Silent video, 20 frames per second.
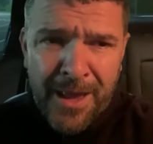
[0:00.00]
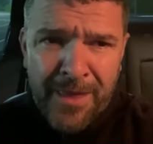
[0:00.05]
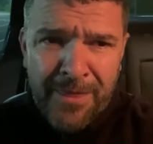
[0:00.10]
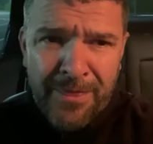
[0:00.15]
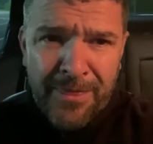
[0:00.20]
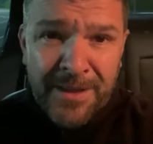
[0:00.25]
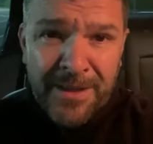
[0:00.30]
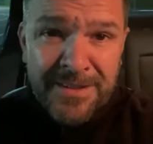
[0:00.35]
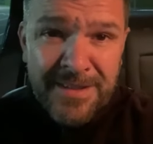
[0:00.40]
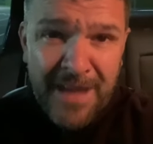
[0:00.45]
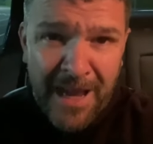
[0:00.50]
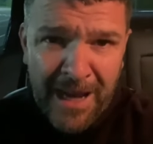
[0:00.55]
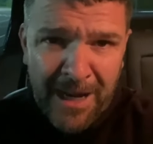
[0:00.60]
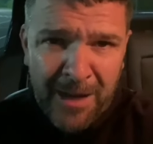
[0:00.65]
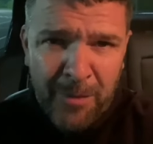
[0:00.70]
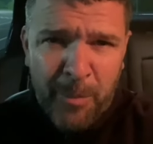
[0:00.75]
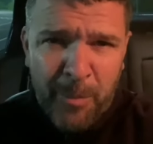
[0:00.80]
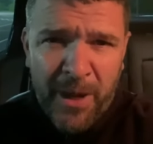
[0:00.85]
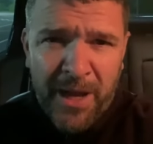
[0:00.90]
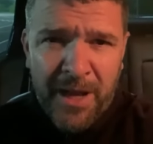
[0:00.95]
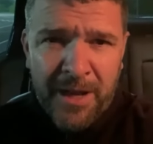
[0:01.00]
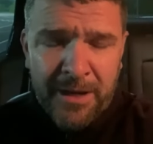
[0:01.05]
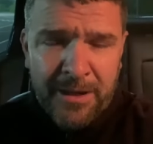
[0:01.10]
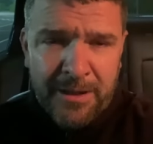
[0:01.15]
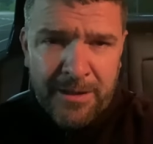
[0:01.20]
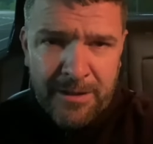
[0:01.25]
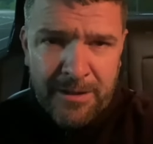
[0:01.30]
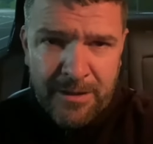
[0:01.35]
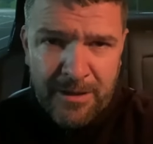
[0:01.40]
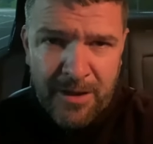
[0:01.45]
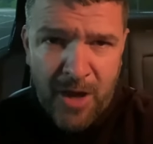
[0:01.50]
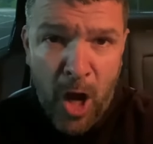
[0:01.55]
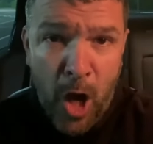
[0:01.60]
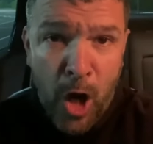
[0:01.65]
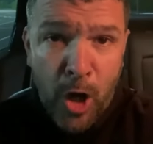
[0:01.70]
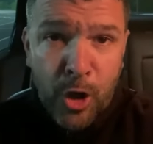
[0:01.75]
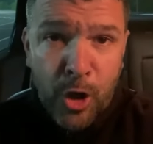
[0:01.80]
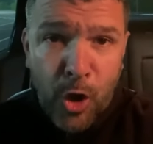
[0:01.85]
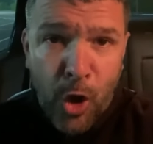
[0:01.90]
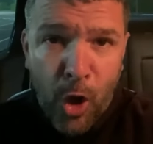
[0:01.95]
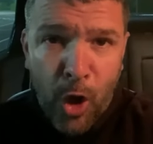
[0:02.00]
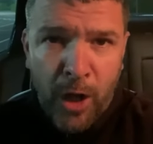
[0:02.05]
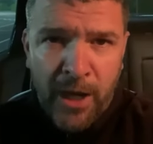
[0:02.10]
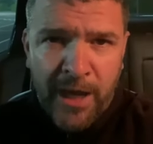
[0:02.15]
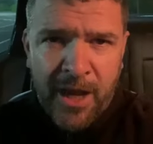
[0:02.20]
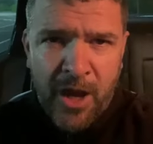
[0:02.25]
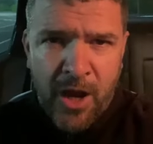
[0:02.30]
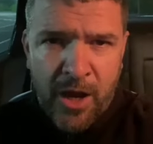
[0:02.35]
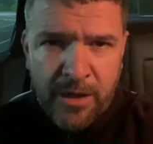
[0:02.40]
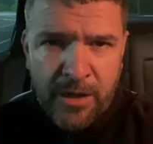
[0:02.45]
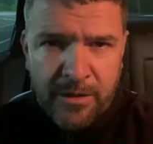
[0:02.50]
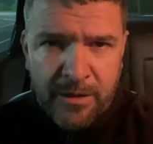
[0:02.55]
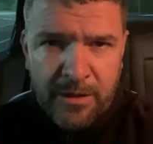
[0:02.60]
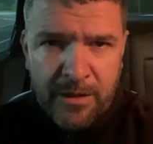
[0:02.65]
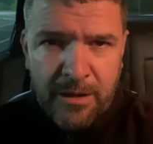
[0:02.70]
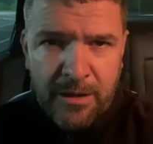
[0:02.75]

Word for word: The Taliban are calling out